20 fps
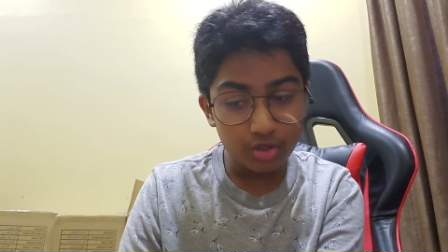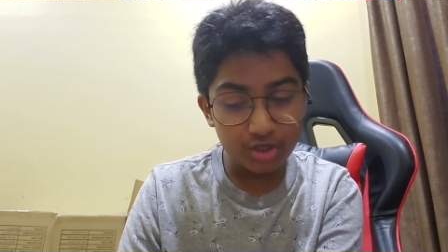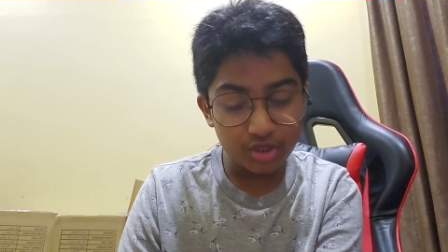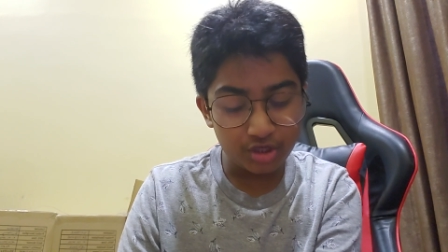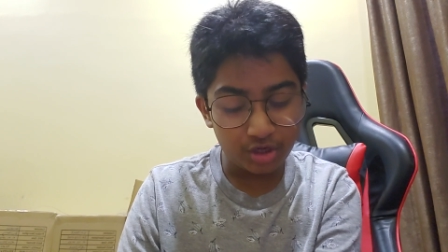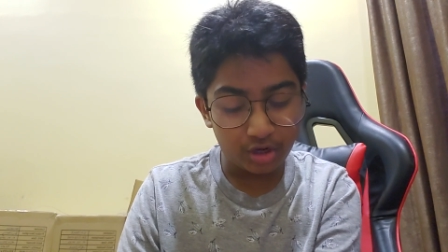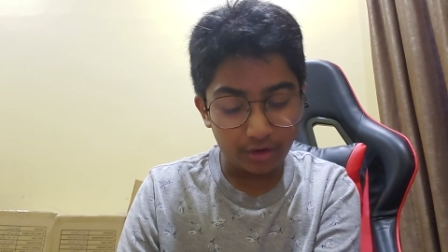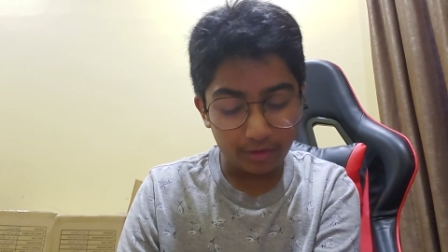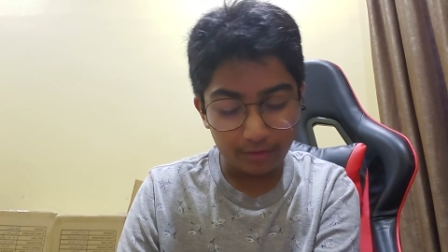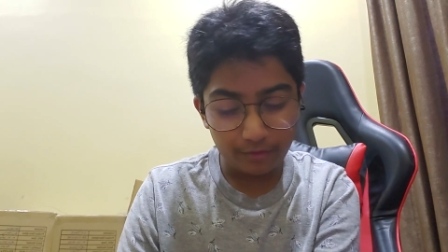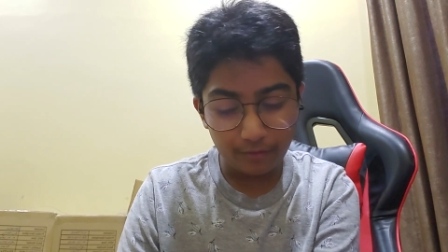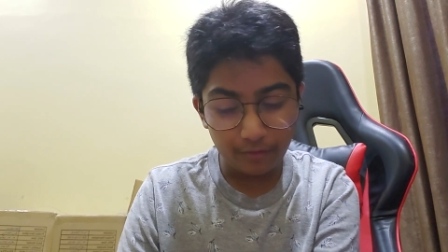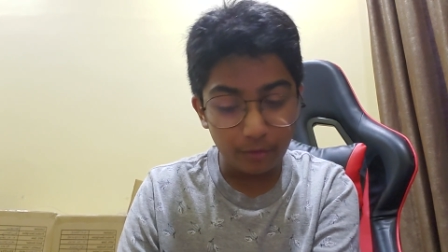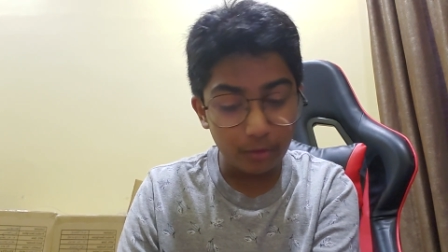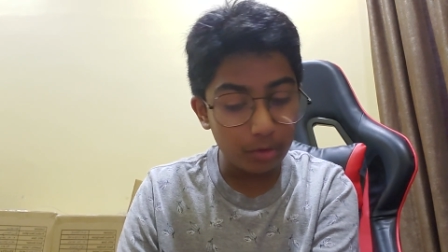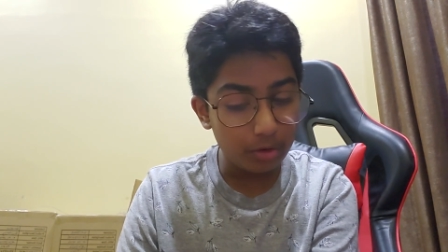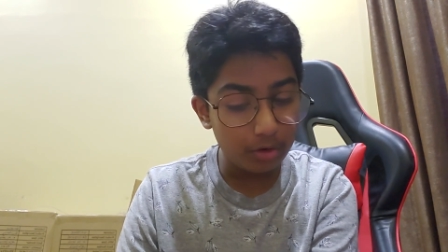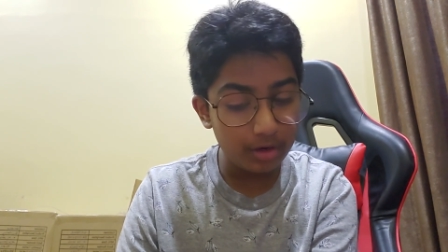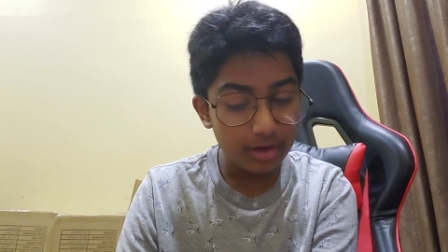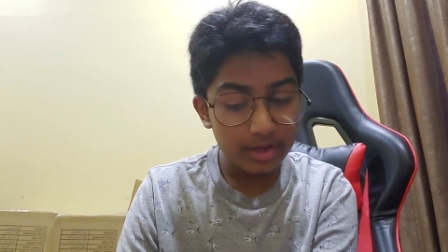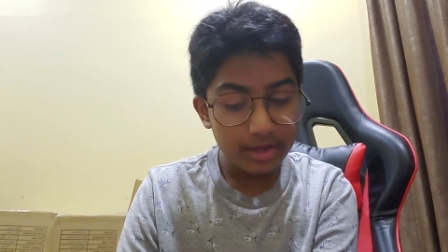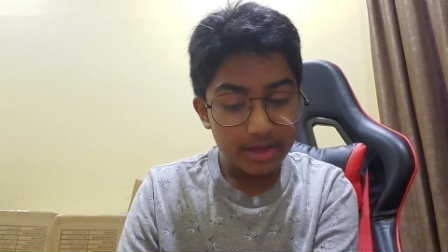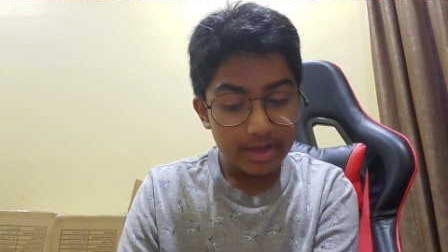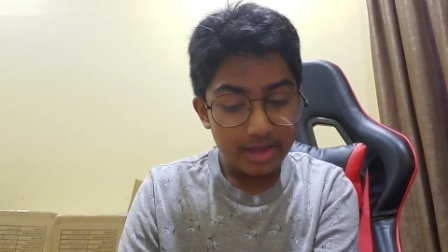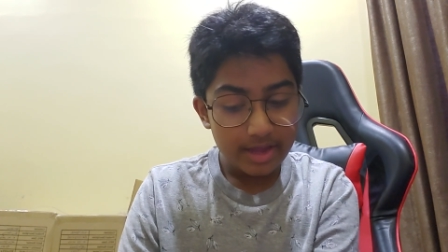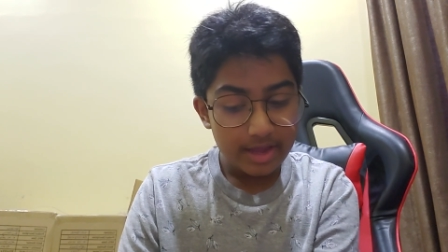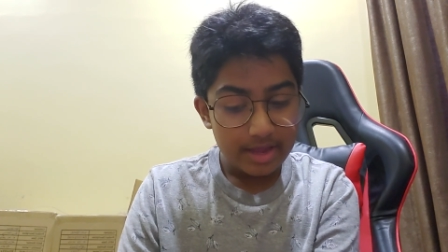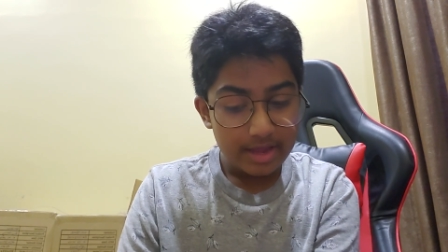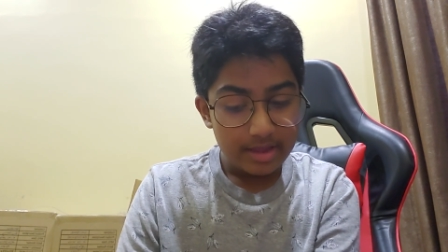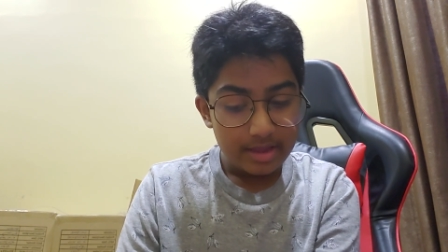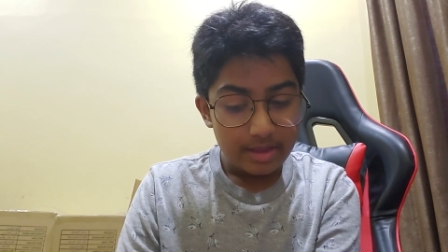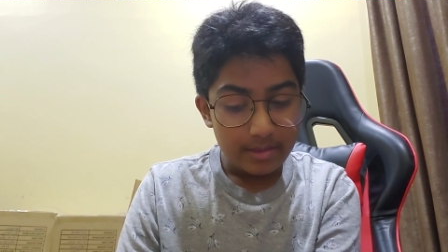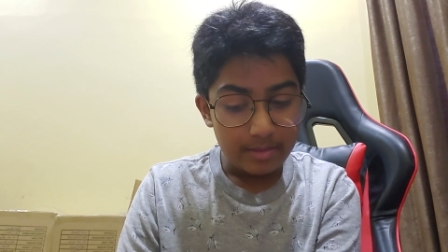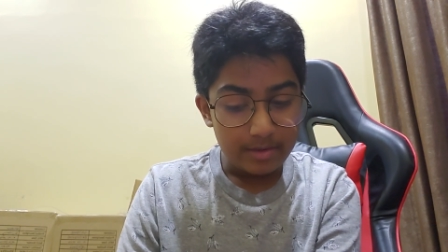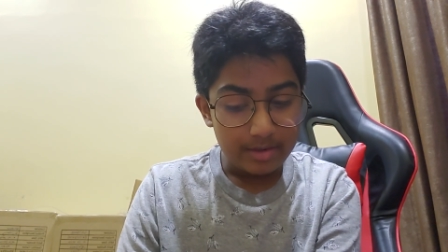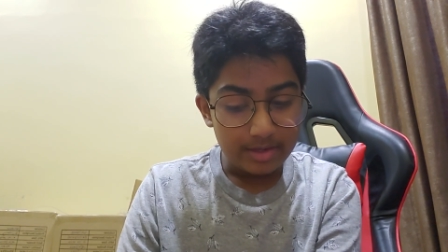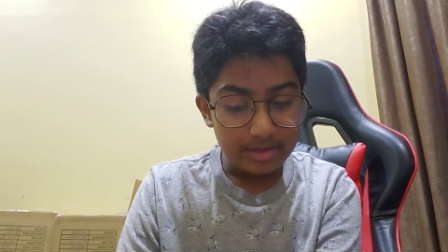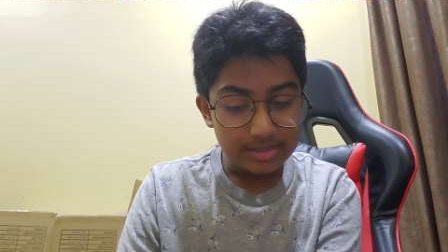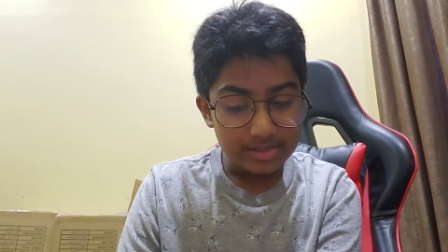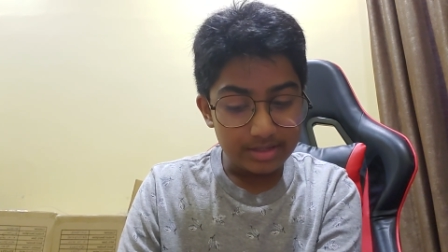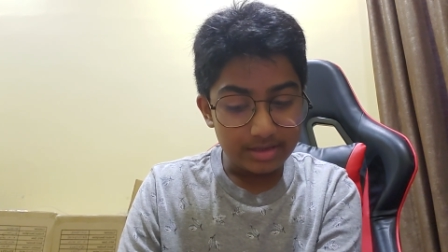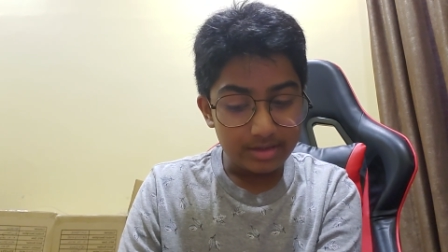shop 4 because